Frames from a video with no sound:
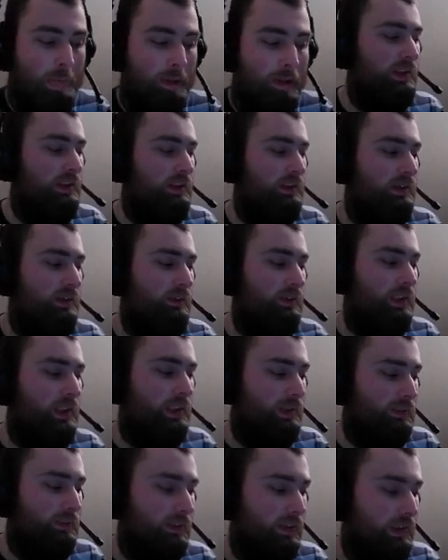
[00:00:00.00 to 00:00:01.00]
Jimmy has
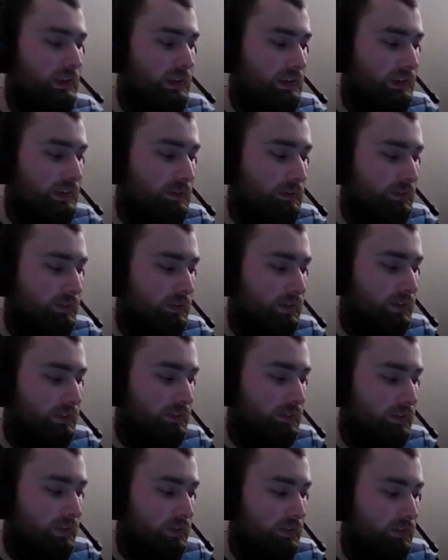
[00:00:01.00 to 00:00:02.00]
played a supporting
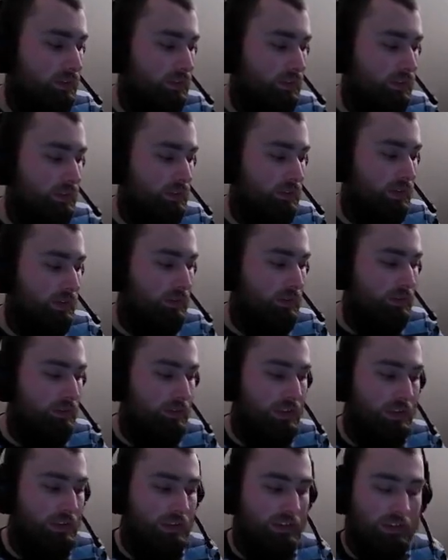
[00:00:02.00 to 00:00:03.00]
role for Roman
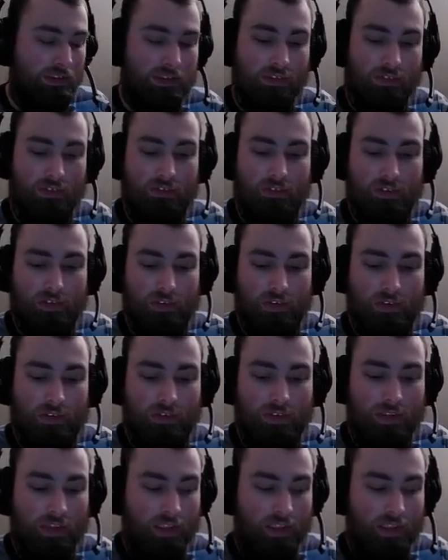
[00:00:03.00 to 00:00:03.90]
Reigns and Solo Sikoa,